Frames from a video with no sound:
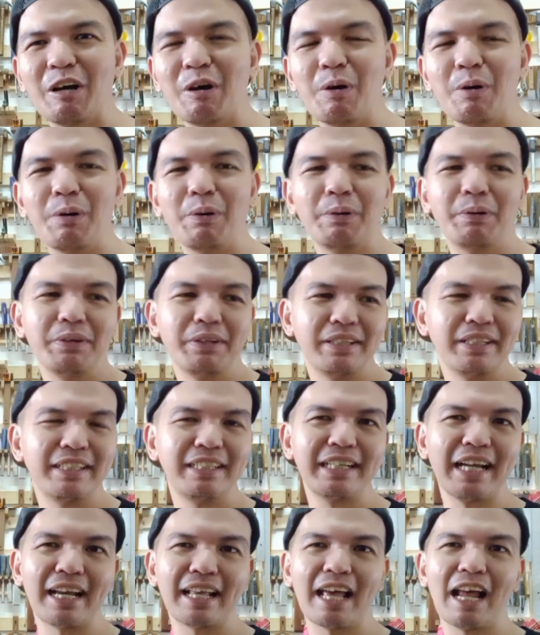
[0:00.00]
So
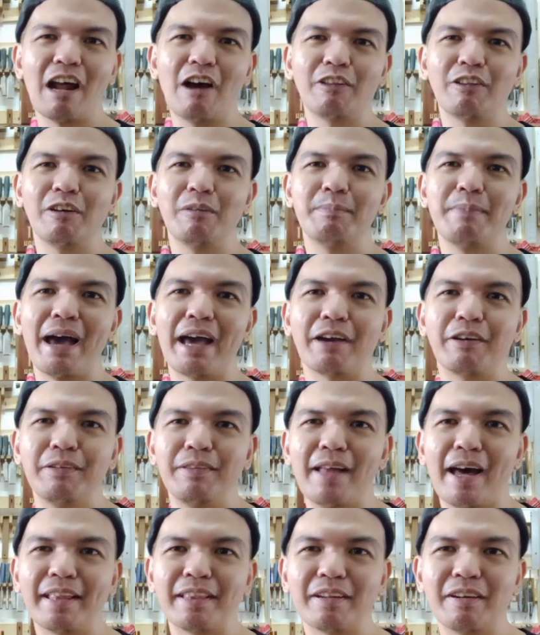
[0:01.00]
check that out on
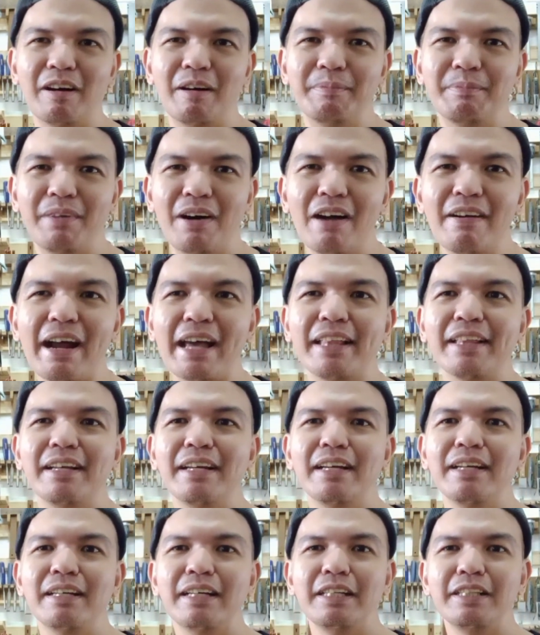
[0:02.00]
banggood.com. All
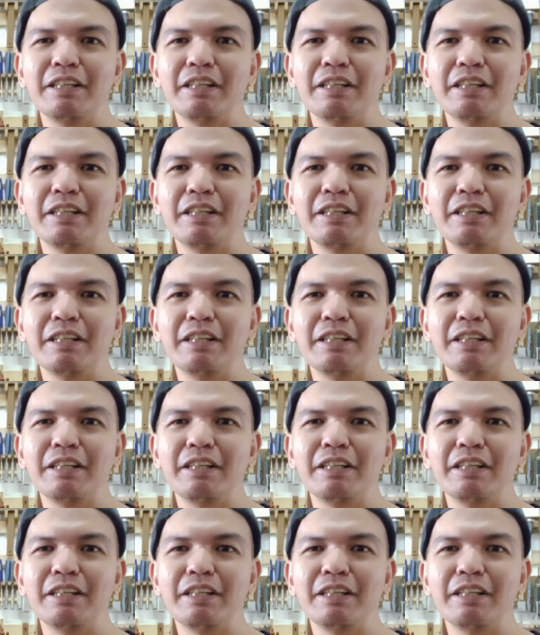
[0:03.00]
right.